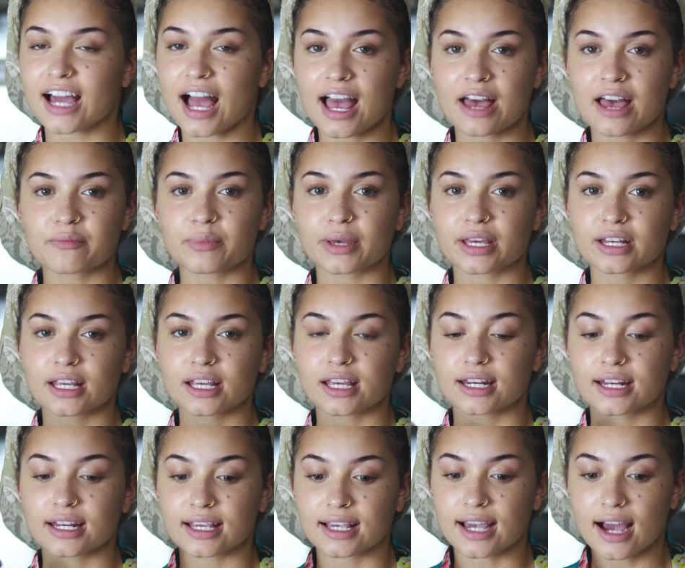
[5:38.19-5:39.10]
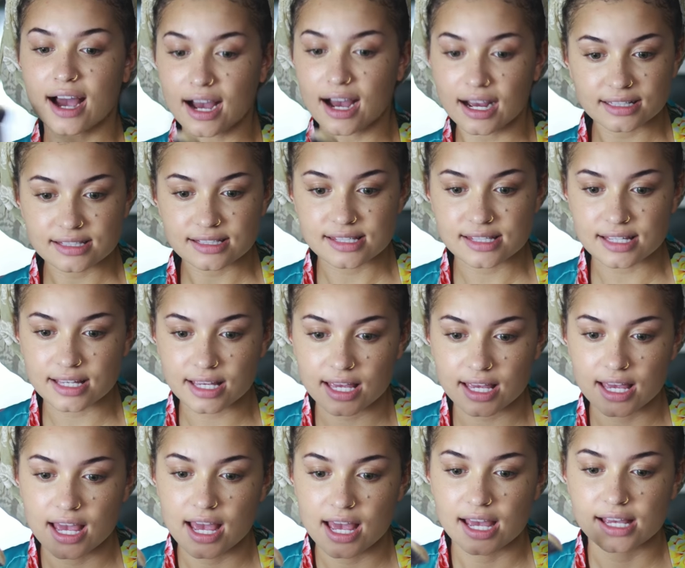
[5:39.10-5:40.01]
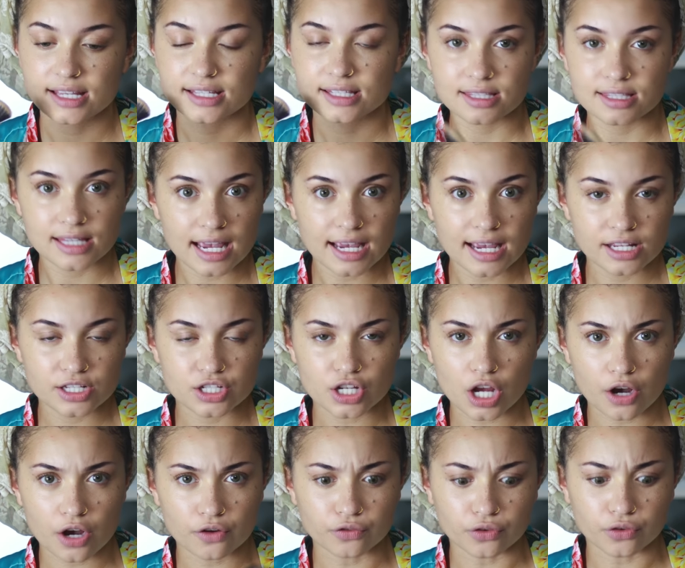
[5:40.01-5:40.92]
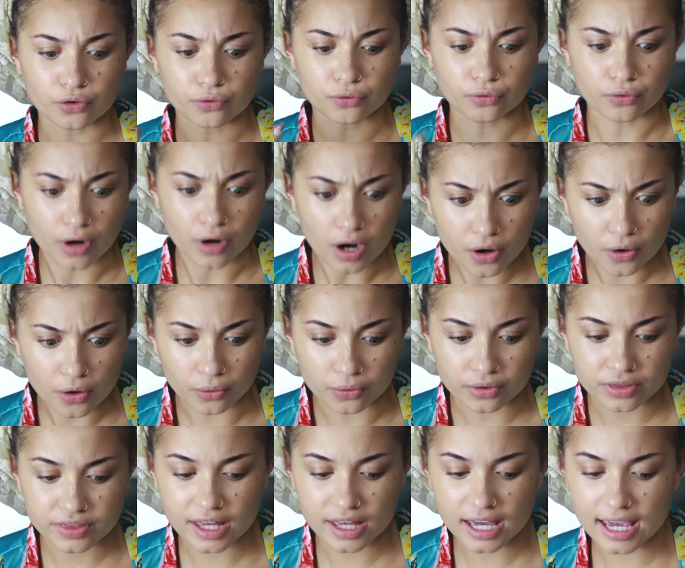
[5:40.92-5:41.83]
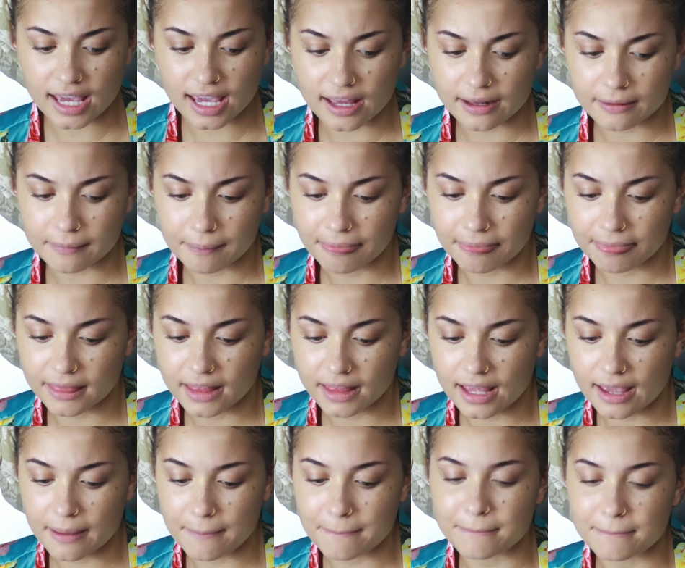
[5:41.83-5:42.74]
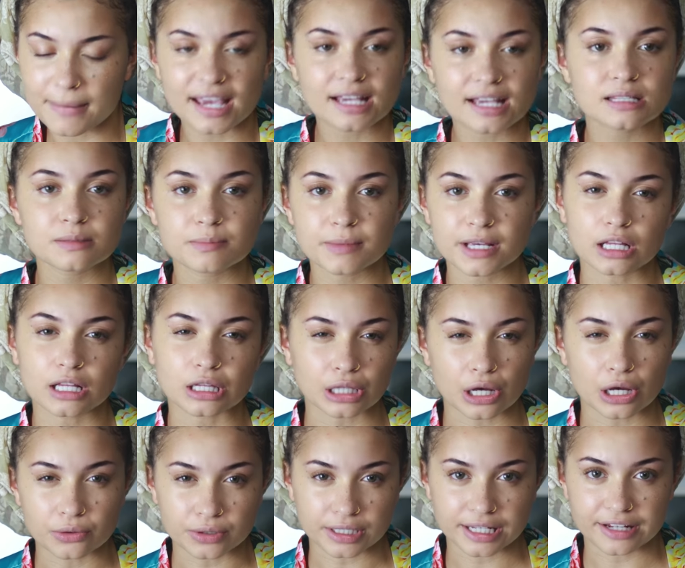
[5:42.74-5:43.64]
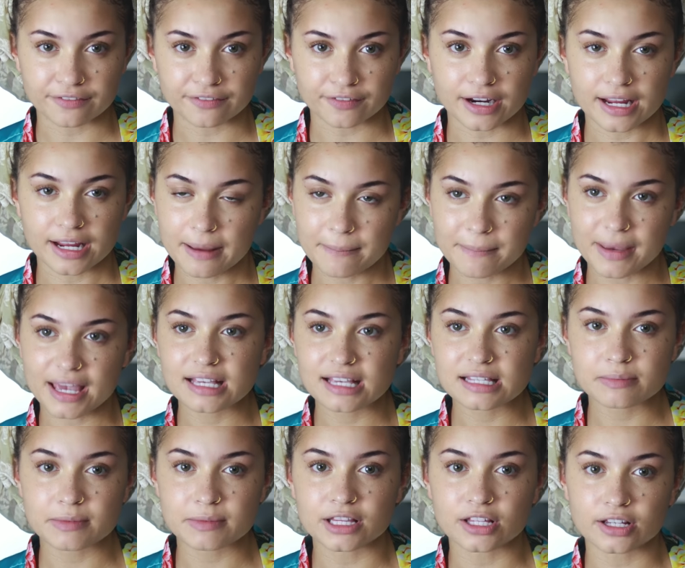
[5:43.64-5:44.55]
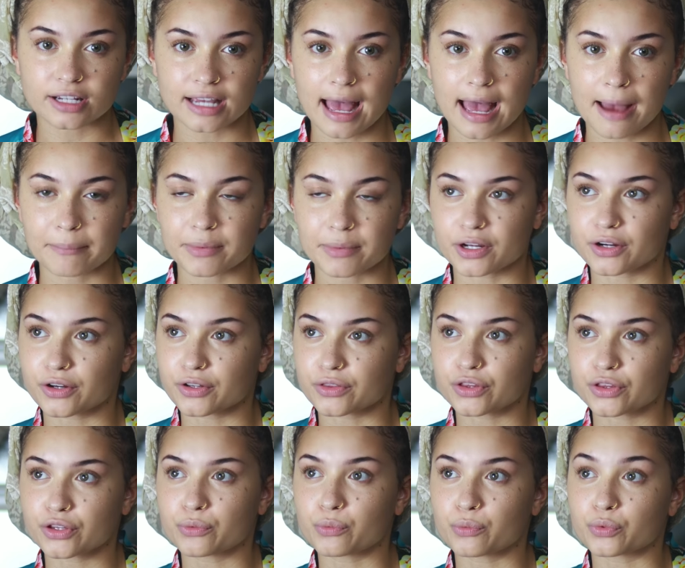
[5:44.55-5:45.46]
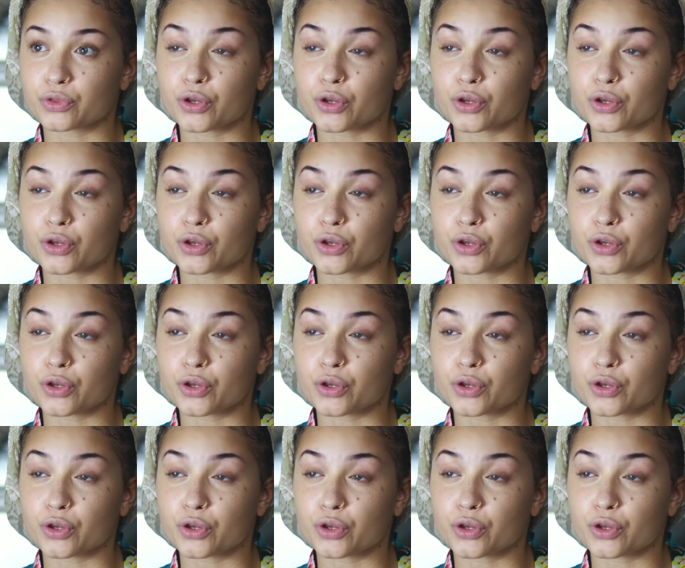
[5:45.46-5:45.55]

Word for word: I have been in a constant stage of growth and it makes me glow different it makes me look happier the,